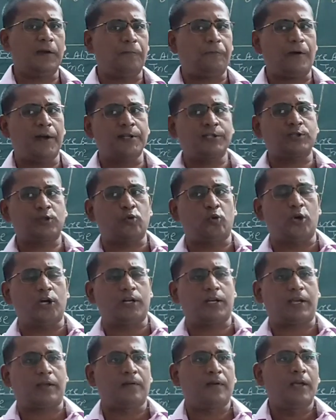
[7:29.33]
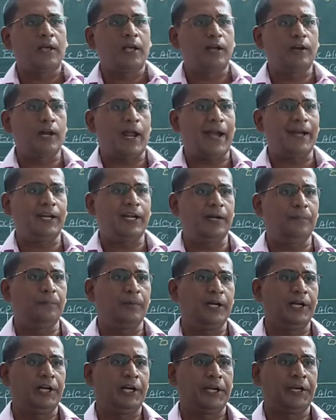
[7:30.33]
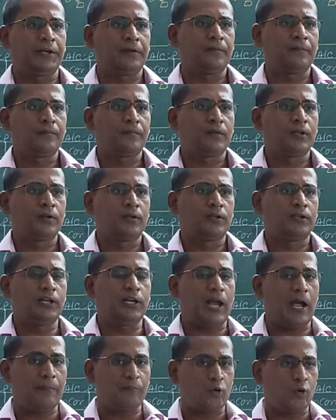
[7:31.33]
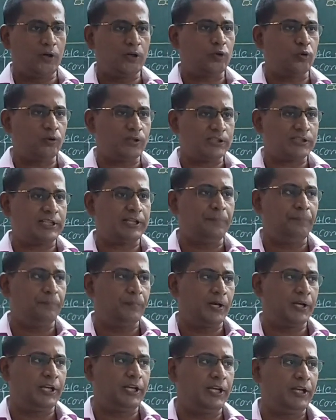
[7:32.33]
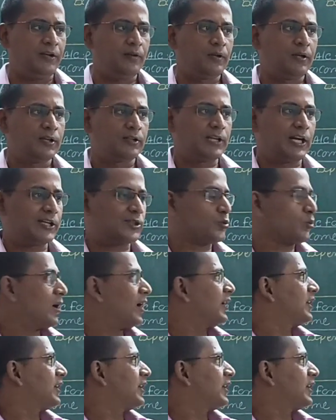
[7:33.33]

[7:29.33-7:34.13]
if I sold land and building? Then I am going to receive money. That's why